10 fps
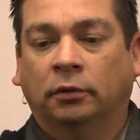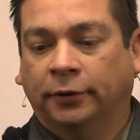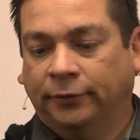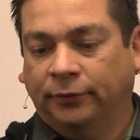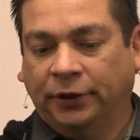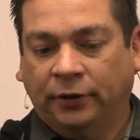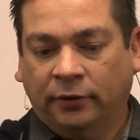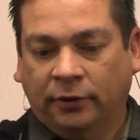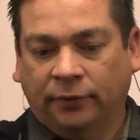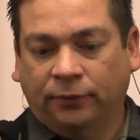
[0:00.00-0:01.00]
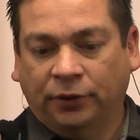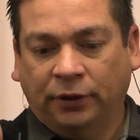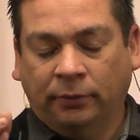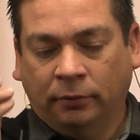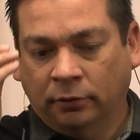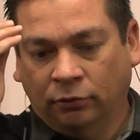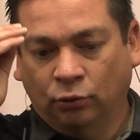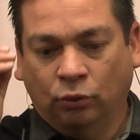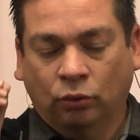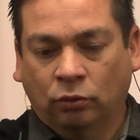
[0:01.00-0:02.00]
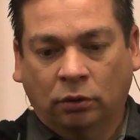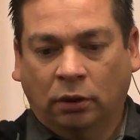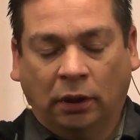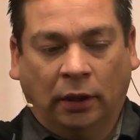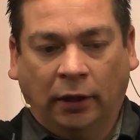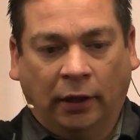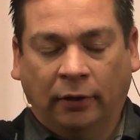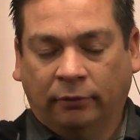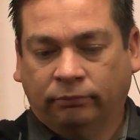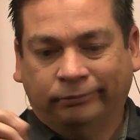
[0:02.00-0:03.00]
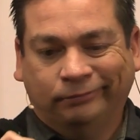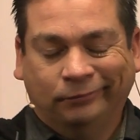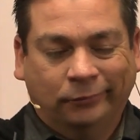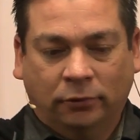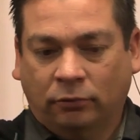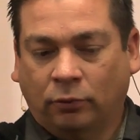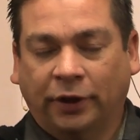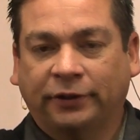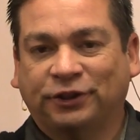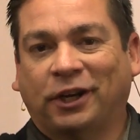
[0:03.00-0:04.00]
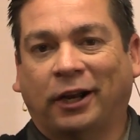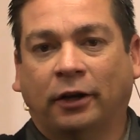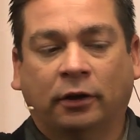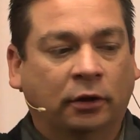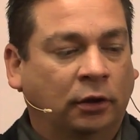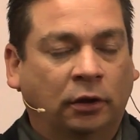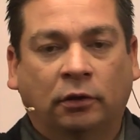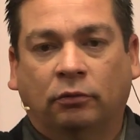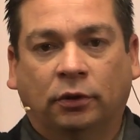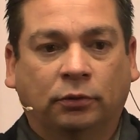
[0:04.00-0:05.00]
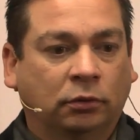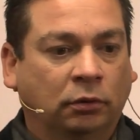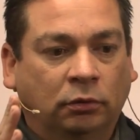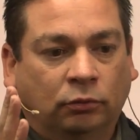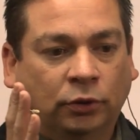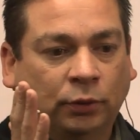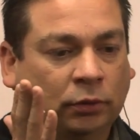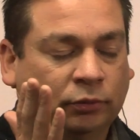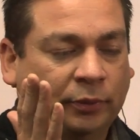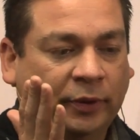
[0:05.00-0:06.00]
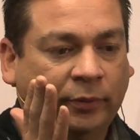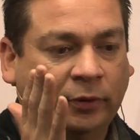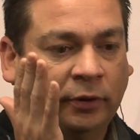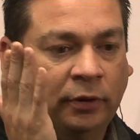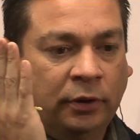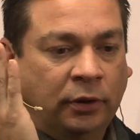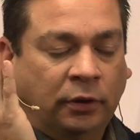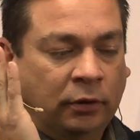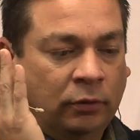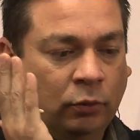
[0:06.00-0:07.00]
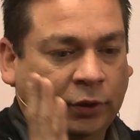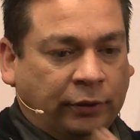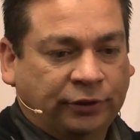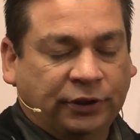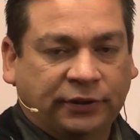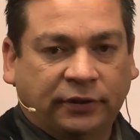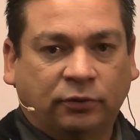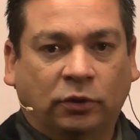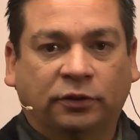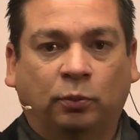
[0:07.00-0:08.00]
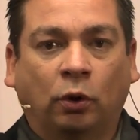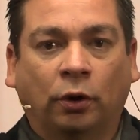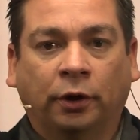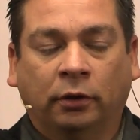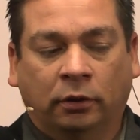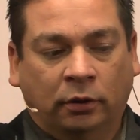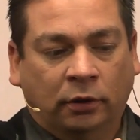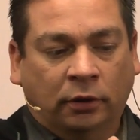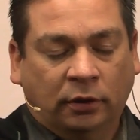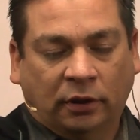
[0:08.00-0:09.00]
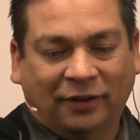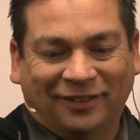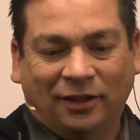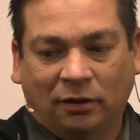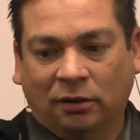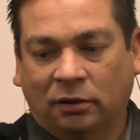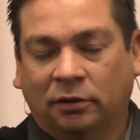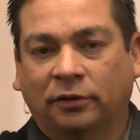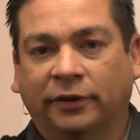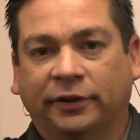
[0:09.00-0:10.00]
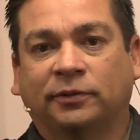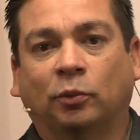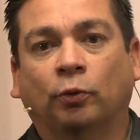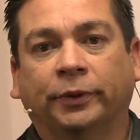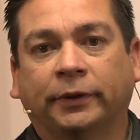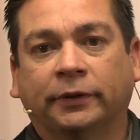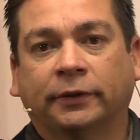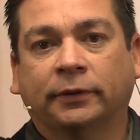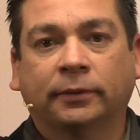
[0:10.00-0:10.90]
If we if we do uh, our quick check, we will we will remember when Jesus was born until this moment.